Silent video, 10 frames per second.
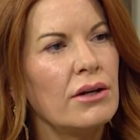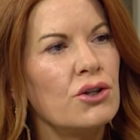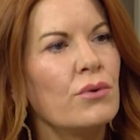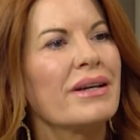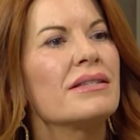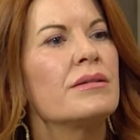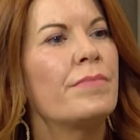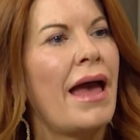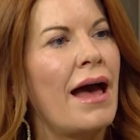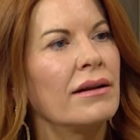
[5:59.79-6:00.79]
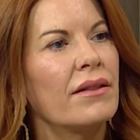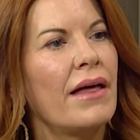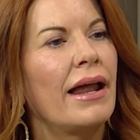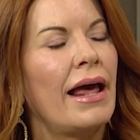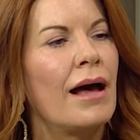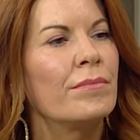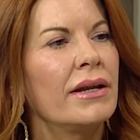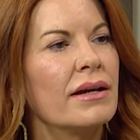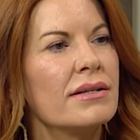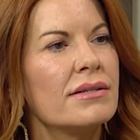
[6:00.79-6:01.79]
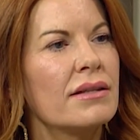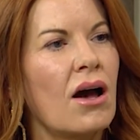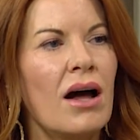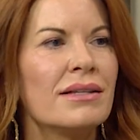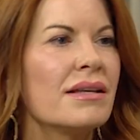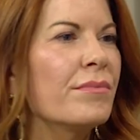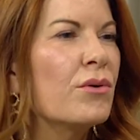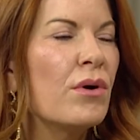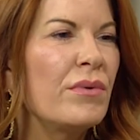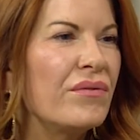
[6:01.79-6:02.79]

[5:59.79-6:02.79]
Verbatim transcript: to expand that happiness. The concept that what we